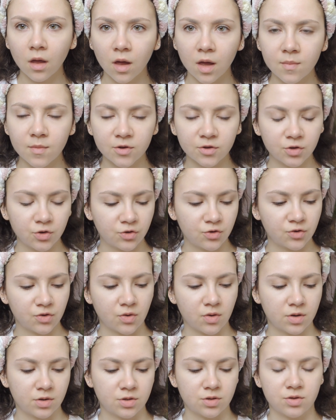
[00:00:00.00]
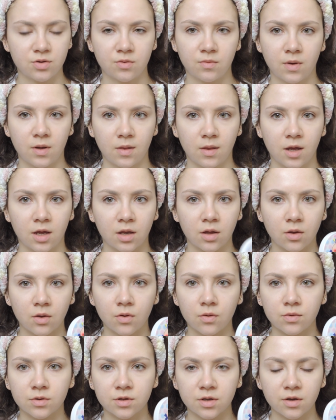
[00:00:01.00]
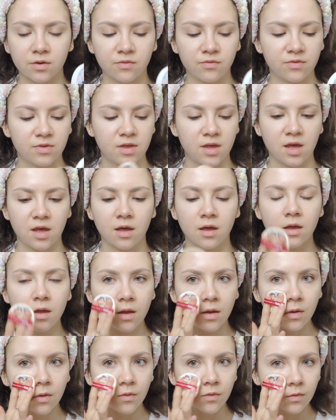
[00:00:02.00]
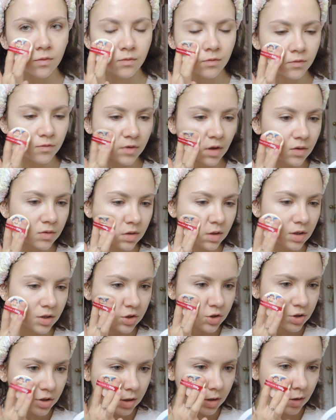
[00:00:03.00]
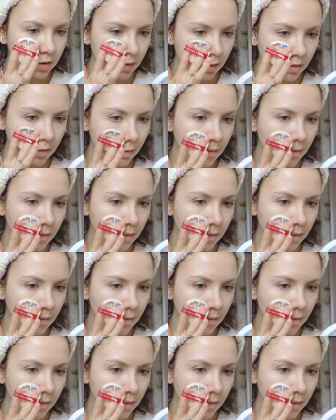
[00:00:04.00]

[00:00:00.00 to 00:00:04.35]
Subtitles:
I'm also just going to do a light coat of the foundation.